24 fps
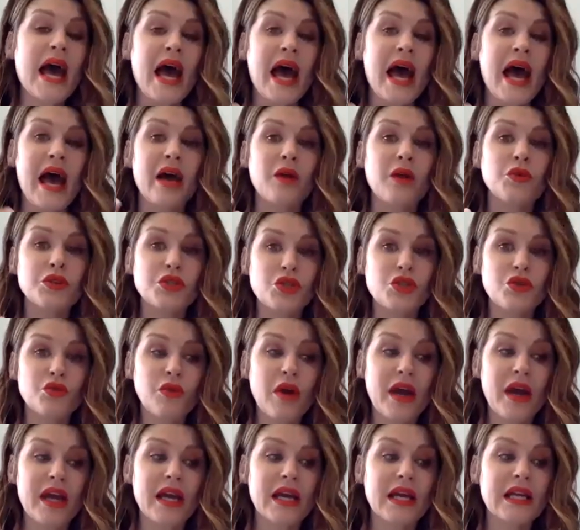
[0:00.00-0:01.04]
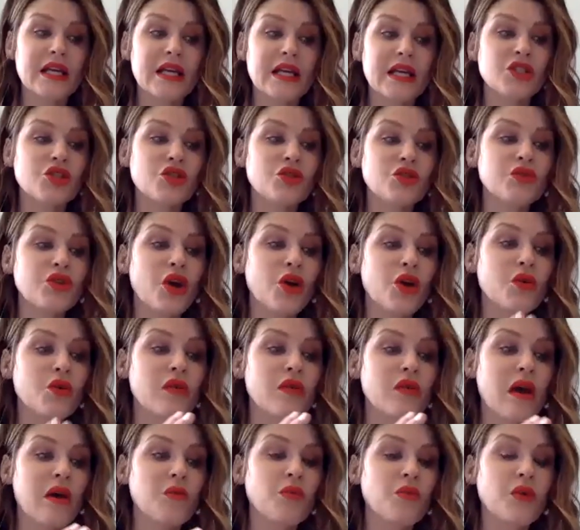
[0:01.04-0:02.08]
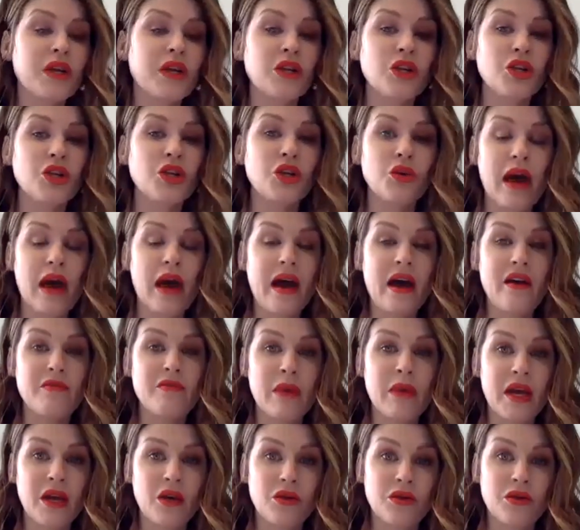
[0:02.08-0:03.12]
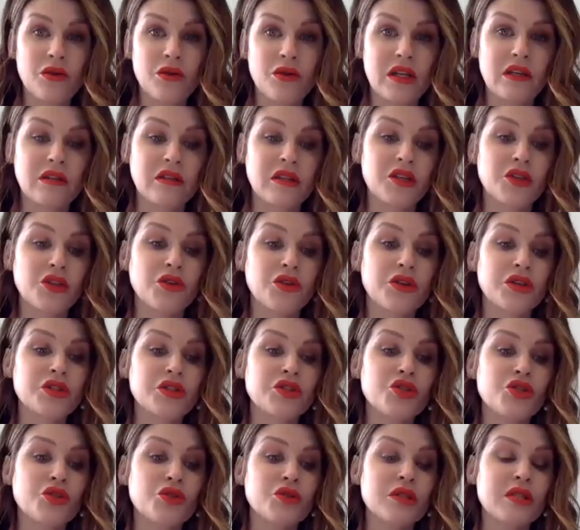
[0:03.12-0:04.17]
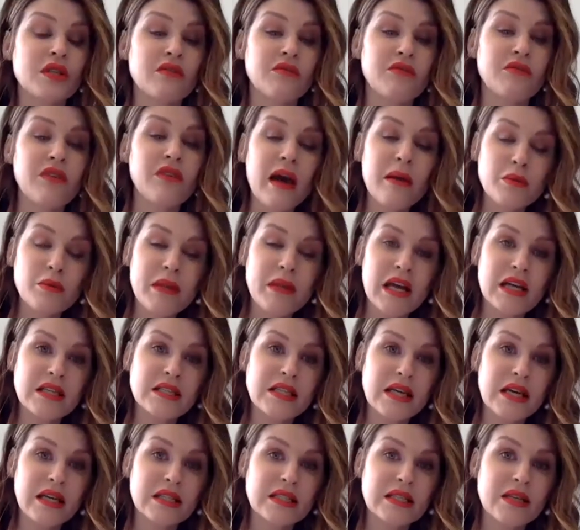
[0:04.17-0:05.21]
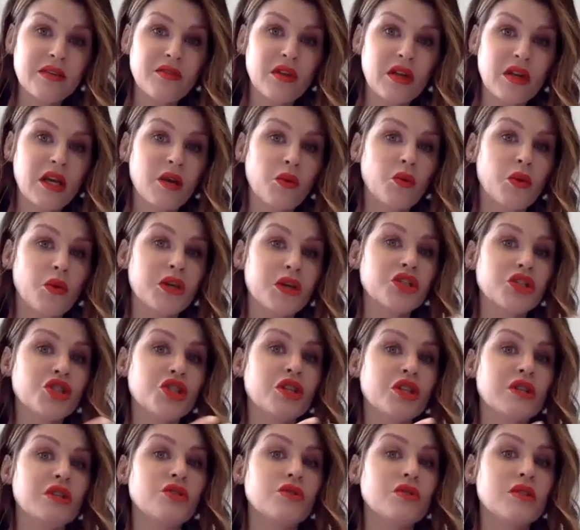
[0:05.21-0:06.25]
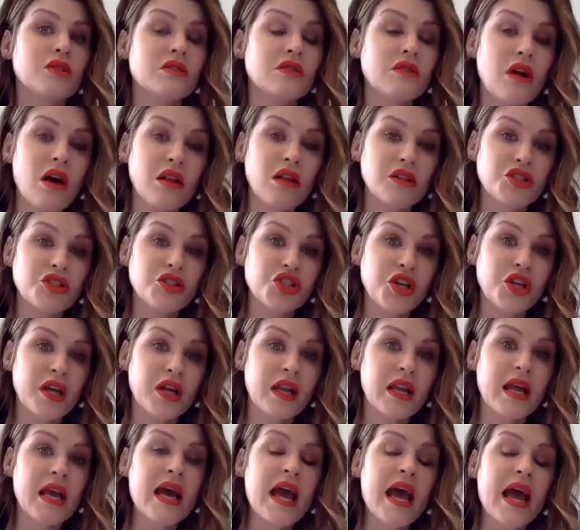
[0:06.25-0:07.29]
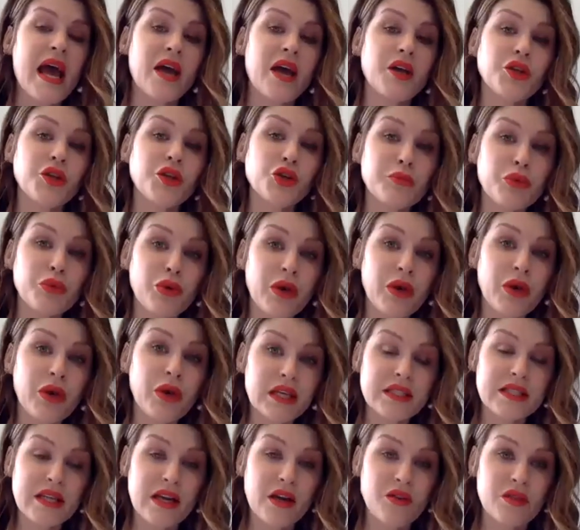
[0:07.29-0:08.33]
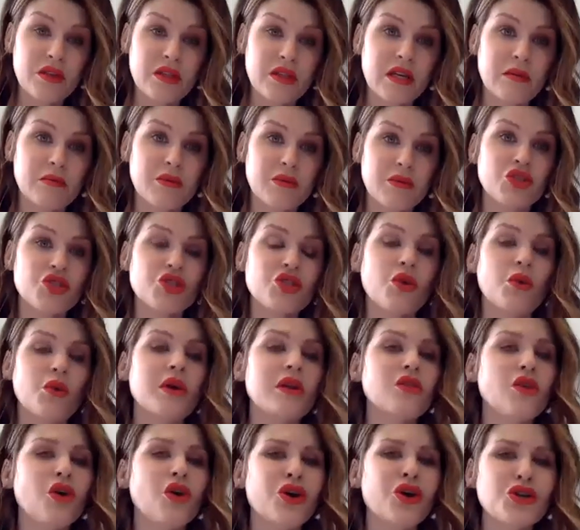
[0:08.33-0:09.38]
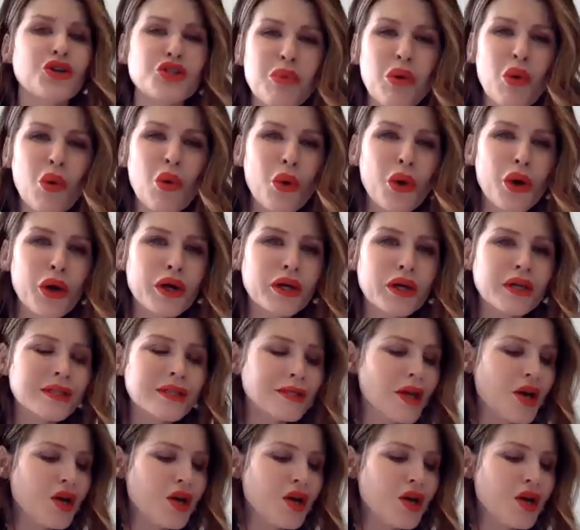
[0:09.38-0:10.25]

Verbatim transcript: And what's great is you know that when you have microneedling, you're inducing fibroblast activity, which induces collagen, and you're breaking down the damage. So, enlarged pores,